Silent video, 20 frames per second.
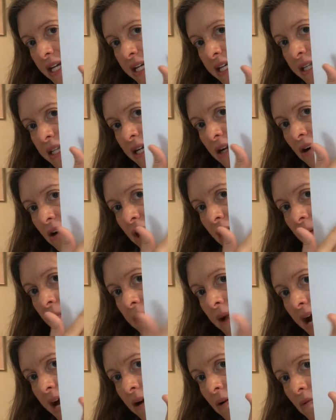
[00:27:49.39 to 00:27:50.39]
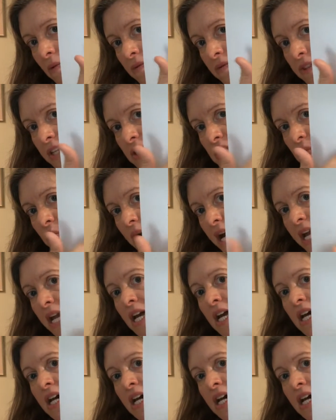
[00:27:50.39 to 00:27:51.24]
and then I'll come back this way.